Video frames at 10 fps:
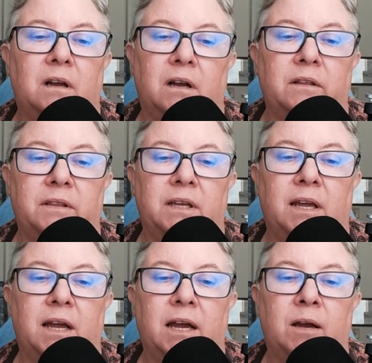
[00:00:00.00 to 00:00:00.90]
Uh,
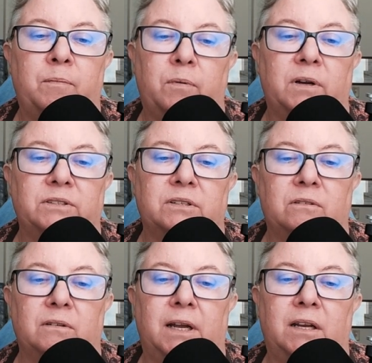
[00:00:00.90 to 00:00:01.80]
the app was
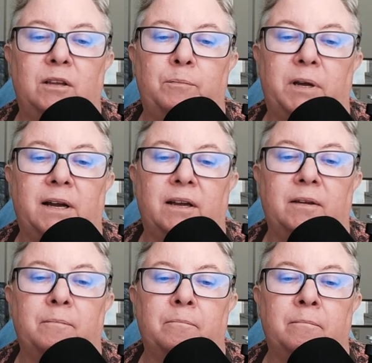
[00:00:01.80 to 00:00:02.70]
created
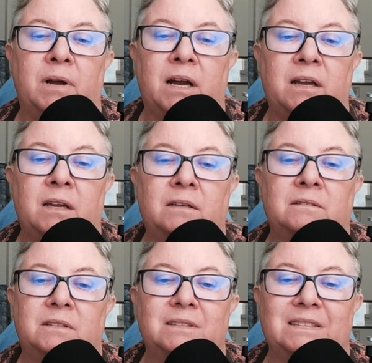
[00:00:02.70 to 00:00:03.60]
by
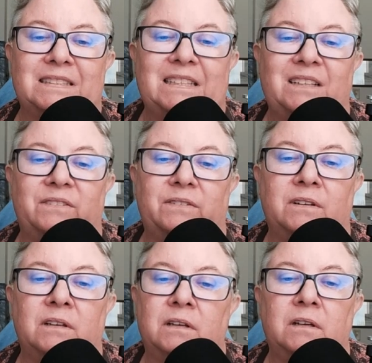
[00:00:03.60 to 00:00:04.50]
Maayan Ziv
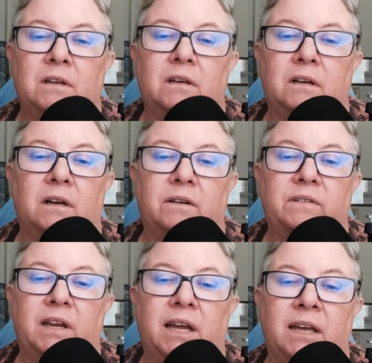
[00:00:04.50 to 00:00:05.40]

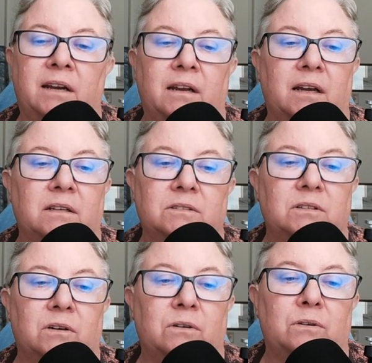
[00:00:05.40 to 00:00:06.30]
of Canada,
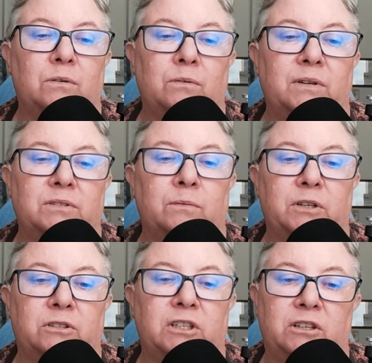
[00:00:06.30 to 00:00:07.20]
so who is a
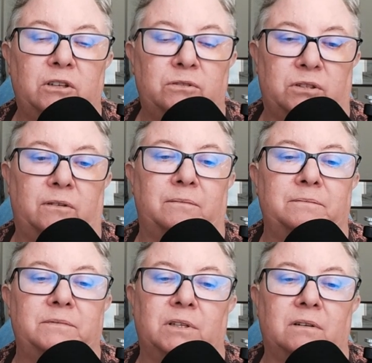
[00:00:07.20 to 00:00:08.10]
wheelchair user.
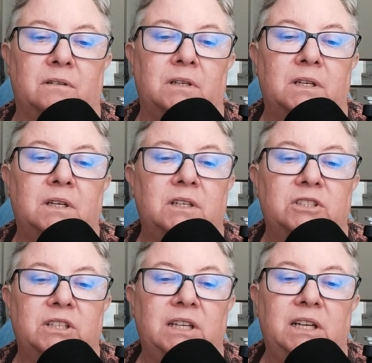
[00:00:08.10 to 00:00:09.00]
So,
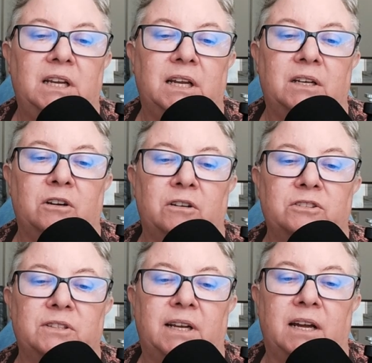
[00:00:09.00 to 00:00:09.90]
she and
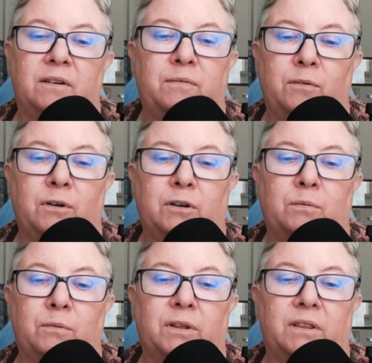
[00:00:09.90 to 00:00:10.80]
her staff
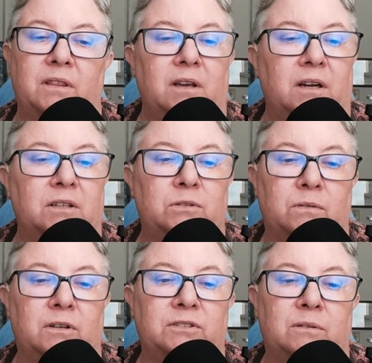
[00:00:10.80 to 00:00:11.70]
worked with uh,
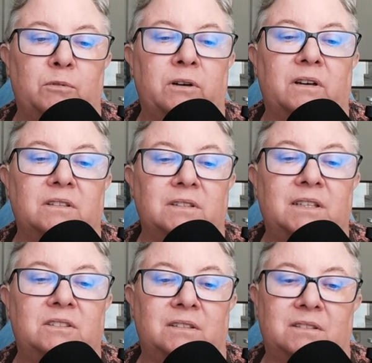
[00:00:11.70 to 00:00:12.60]
tourism
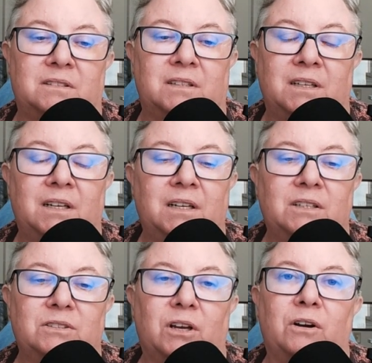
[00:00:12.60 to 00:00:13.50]
organizations
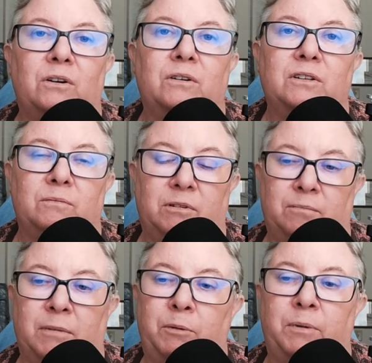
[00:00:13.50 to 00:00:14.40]
so it
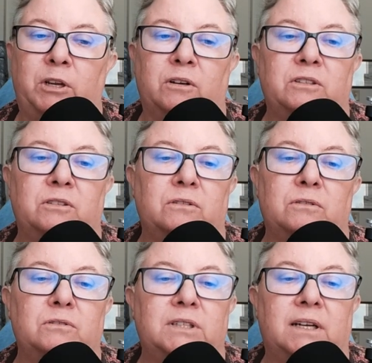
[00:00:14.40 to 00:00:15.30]
might be good
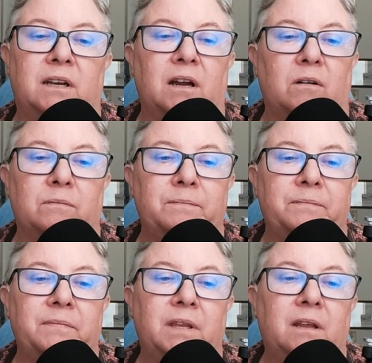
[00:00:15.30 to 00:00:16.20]
to check it out.
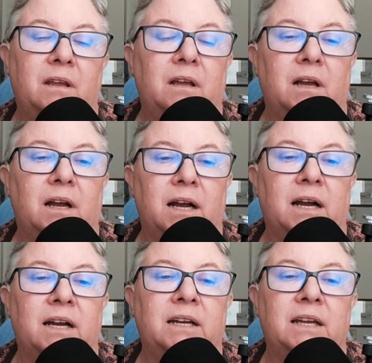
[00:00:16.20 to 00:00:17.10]

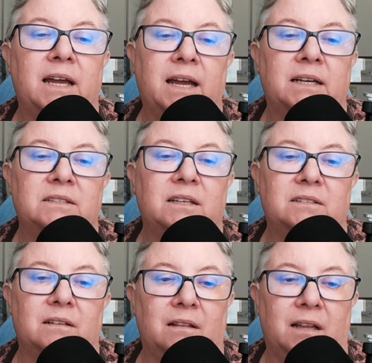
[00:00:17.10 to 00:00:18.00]
I
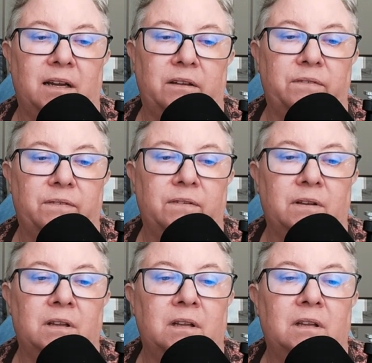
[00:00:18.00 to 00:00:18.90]
Access Life.